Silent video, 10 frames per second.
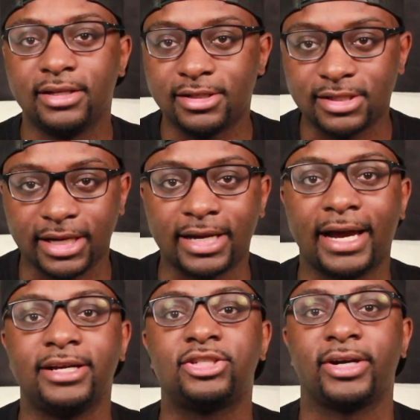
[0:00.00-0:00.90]
he stayed
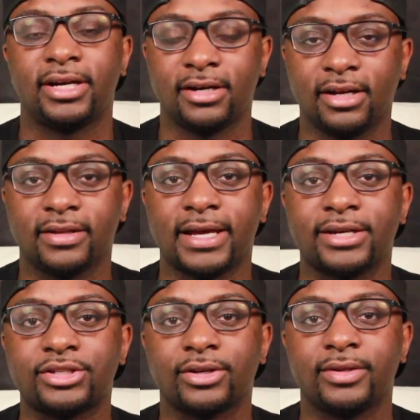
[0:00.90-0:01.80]
hydrated and all of
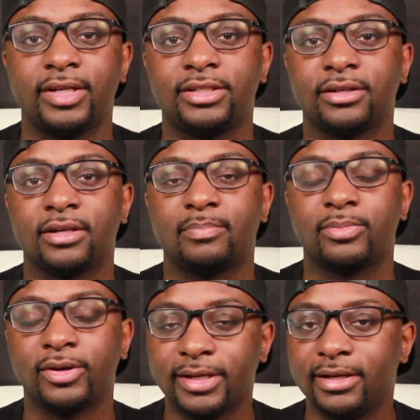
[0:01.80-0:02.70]
that. So he took a
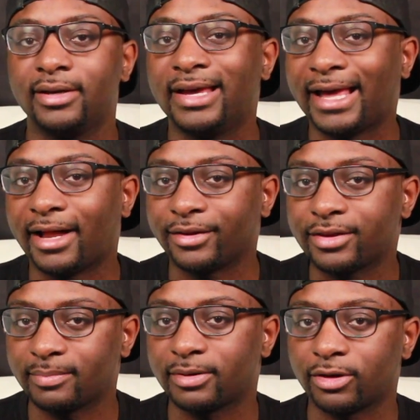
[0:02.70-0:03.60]
pretty
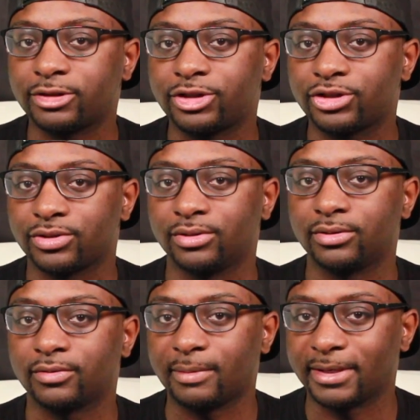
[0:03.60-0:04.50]
healthy approach
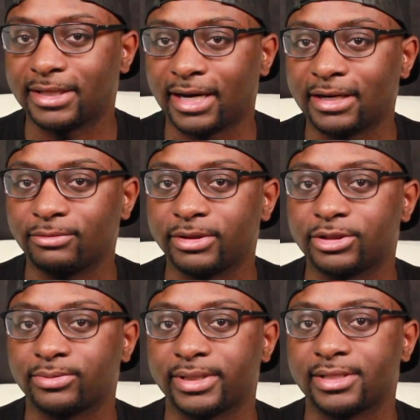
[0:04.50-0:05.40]
to Ramadan,
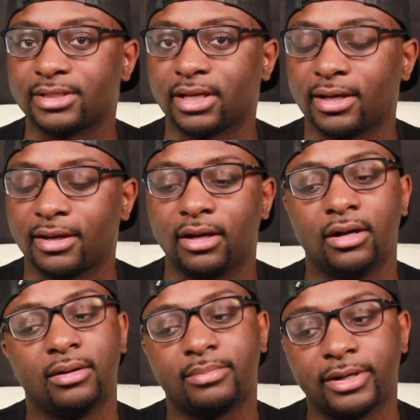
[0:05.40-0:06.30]
which was
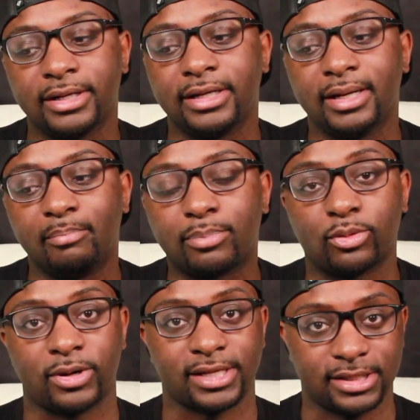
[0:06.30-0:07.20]
pretty
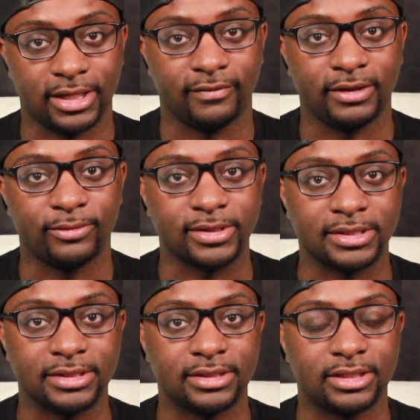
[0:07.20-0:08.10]
impressive. He
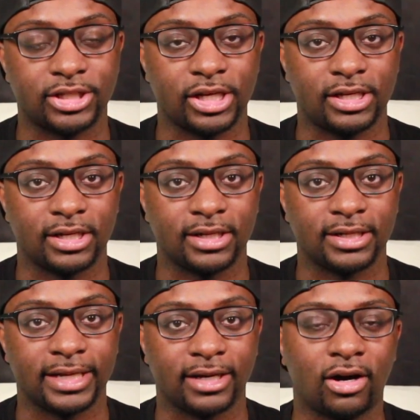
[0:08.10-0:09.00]
wasn't taking it
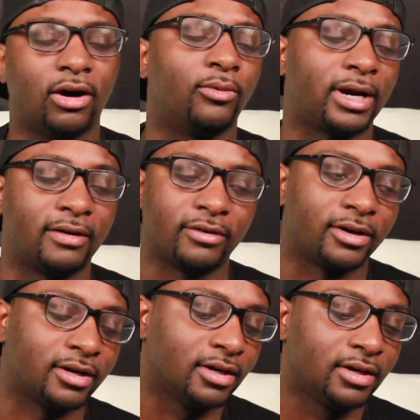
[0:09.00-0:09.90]
like, oh,
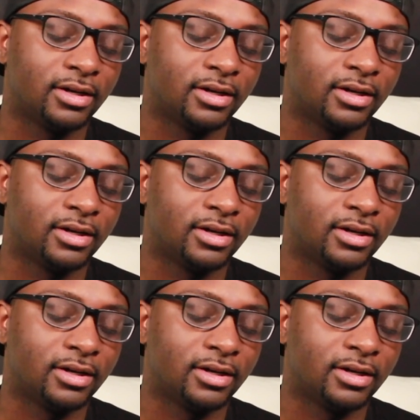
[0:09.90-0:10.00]
whatever.